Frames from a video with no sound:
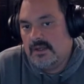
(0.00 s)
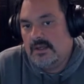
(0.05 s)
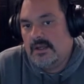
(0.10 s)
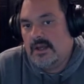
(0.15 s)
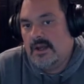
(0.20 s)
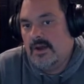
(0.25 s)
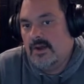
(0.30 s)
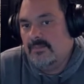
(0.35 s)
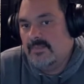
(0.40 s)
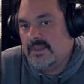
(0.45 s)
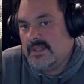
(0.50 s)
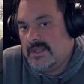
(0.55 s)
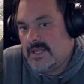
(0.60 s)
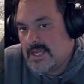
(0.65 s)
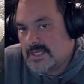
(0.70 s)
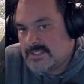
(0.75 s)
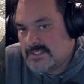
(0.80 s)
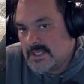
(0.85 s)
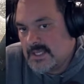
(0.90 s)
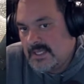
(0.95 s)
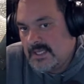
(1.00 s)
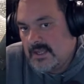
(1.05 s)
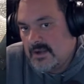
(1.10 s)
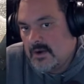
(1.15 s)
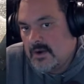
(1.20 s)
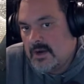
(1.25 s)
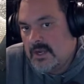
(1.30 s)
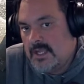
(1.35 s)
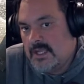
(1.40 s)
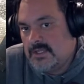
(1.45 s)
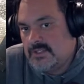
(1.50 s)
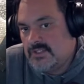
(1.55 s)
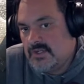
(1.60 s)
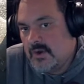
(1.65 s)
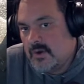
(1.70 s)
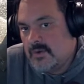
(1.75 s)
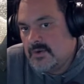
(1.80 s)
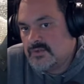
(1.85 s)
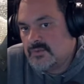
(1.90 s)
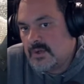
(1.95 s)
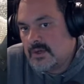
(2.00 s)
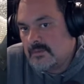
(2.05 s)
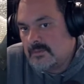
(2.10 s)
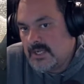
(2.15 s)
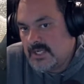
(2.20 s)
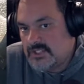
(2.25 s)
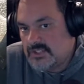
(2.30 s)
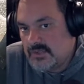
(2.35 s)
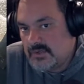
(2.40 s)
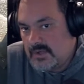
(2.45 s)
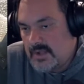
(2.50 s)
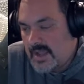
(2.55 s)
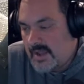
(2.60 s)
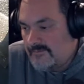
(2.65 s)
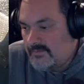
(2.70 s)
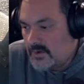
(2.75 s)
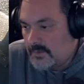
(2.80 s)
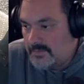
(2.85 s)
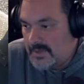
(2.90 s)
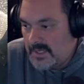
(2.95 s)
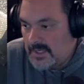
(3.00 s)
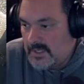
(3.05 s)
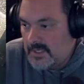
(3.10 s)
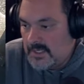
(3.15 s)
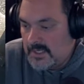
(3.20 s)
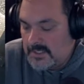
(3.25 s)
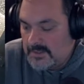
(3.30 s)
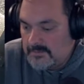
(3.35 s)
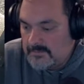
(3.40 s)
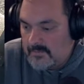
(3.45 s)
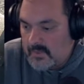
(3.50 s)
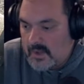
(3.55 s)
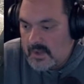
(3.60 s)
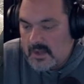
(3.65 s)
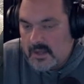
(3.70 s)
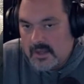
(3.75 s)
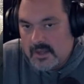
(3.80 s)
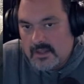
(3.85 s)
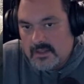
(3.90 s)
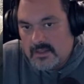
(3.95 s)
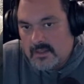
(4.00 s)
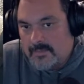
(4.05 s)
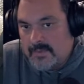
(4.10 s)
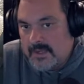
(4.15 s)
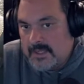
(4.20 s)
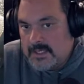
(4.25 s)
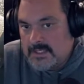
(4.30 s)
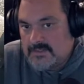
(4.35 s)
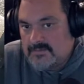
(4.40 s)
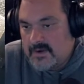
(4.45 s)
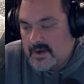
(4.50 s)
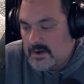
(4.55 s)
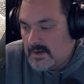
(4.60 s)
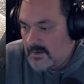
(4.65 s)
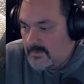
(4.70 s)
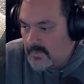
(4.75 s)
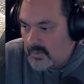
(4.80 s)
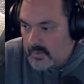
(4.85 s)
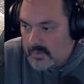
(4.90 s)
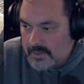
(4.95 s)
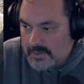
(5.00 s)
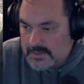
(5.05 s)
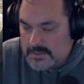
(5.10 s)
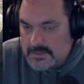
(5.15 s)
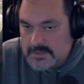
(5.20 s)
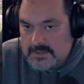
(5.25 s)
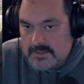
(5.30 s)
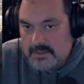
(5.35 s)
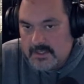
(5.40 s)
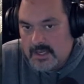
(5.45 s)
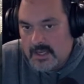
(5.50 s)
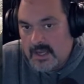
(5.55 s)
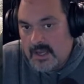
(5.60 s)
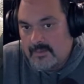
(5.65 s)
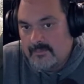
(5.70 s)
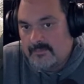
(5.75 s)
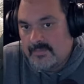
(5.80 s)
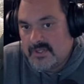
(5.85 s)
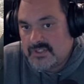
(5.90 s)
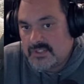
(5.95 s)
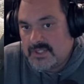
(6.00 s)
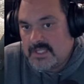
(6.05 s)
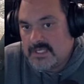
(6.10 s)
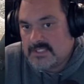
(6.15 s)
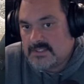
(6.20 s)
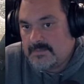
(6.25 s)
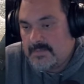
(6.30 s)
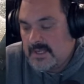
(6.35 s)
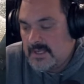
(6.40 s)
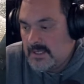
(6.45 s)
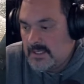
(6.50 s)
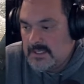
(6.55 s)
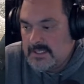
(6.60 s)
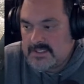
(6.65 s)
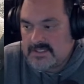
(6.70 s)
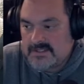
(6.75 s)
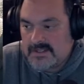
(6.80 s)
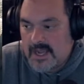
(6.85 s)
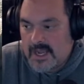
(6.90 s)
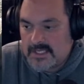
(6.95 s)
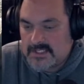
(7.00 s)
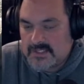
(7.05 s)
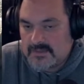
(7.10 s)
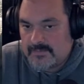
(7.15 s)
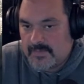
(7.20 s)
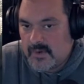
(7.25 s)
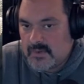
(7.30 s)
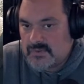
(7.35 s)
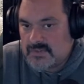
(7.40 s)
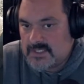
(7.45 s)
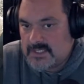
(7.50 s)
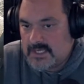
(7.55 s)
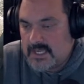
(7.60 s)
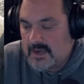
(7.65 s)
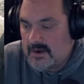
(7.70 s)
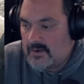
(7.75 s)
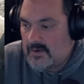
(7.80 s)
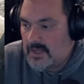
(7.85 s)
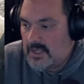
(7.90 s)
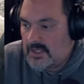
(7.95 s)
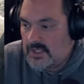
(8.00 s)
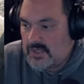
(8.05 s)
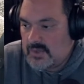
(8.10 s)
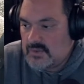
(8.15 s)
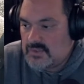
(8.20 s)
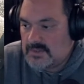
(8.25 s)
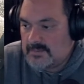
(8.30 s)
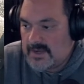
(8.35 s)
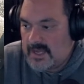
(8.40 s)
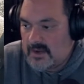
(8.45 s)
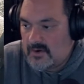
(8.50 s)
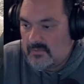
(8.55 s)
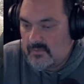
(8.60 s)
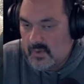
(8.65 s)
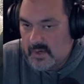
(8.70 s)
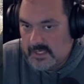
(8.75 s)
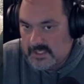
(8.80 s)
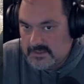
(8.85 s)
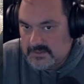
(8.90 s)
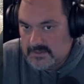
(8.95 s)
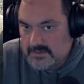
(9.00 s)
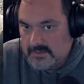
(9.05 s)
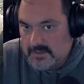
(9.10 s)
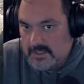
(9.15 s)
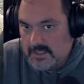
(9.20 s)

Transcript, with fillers: Um, the next thing here is you always want to make sure you have your pin in. The pin is very important, um, but this pin is not supposed to carry a huge amount of weight.